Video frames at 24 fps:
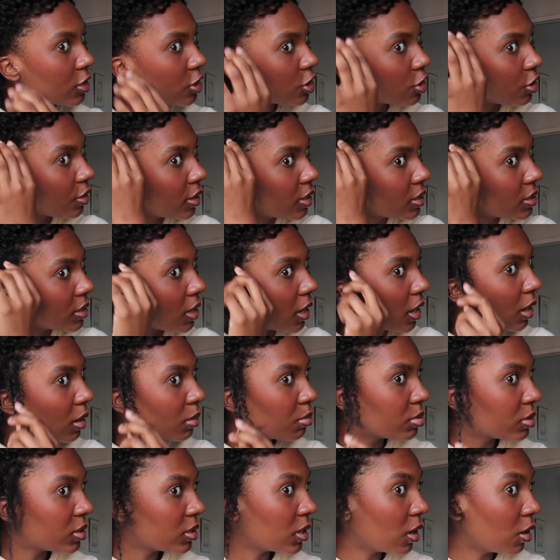shrinks
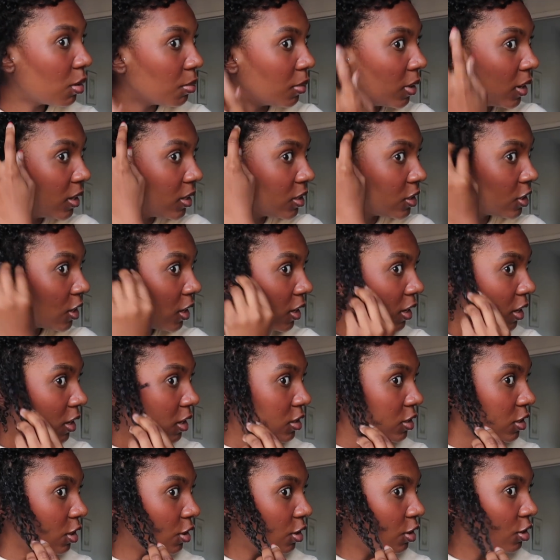up so much,
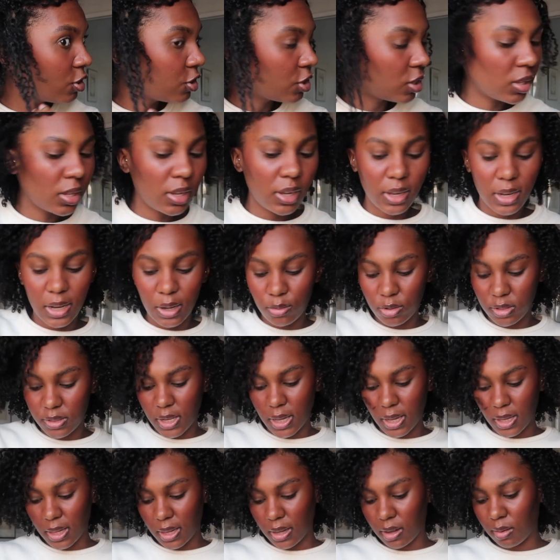so usually I will
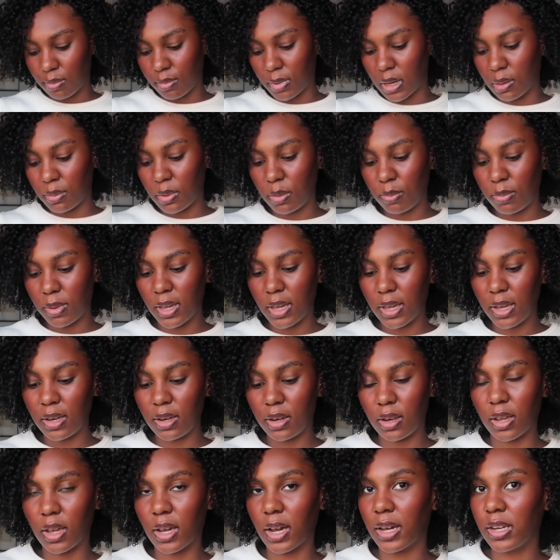take like a bobby pin
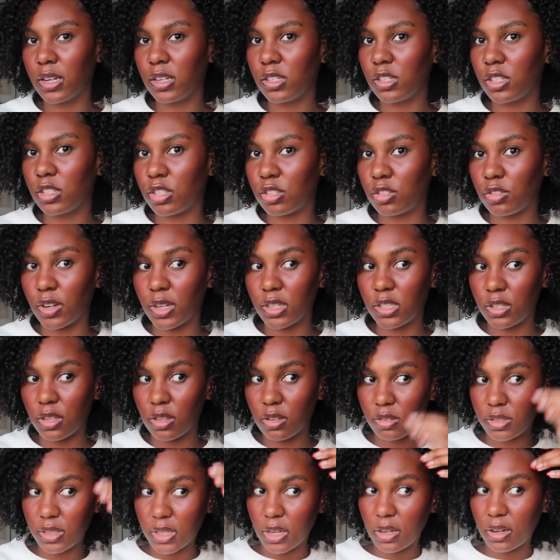and kind of just stretch
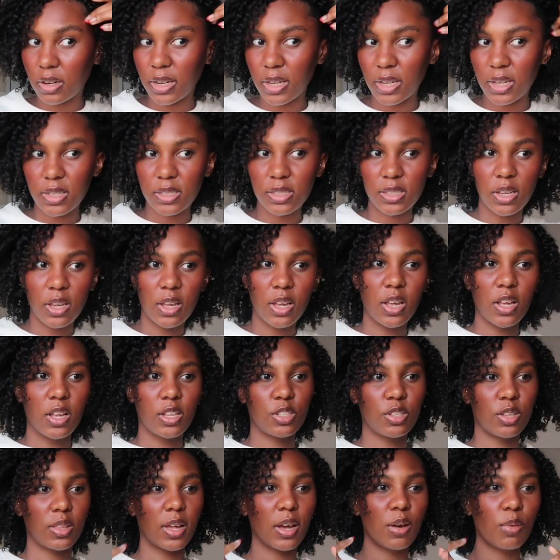those areas
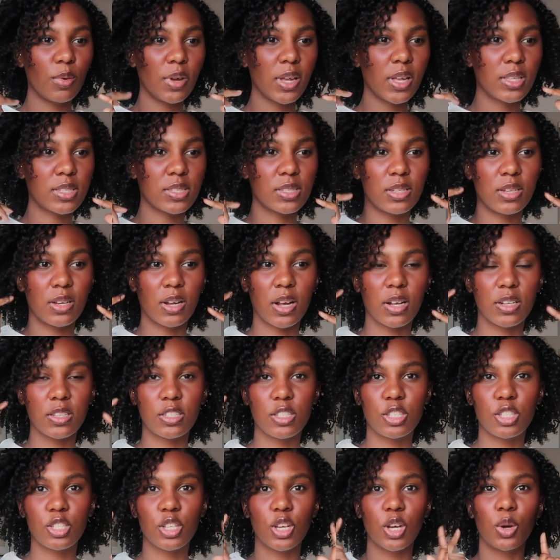so that way it's not
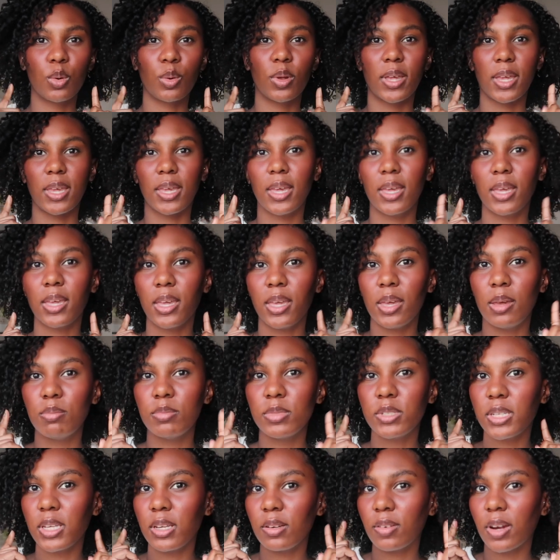so like
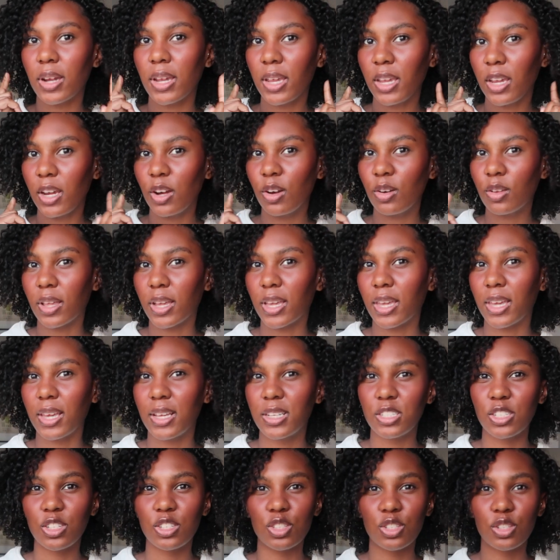empty right here. Like it
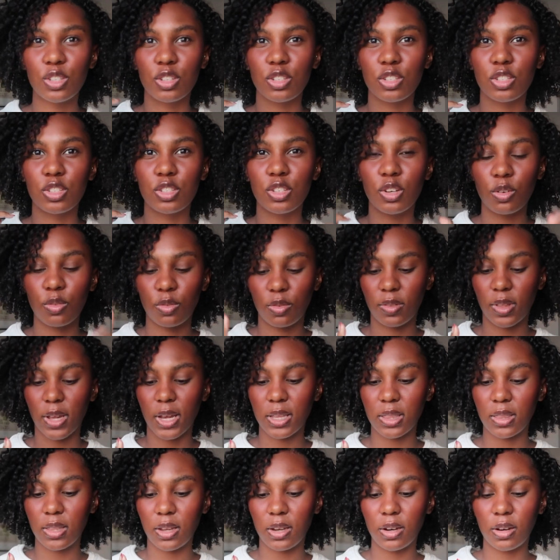just looks so
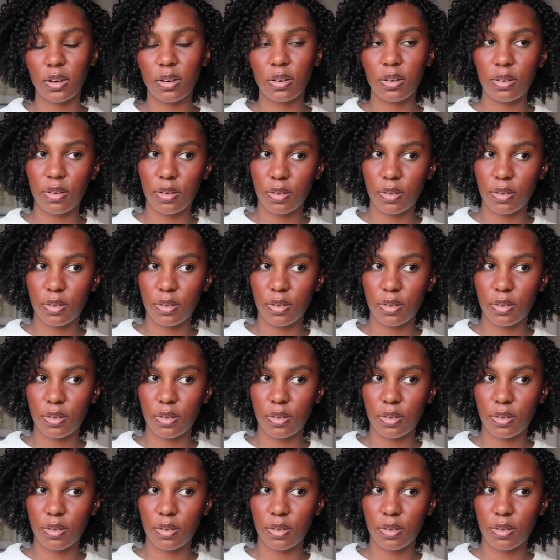flat there.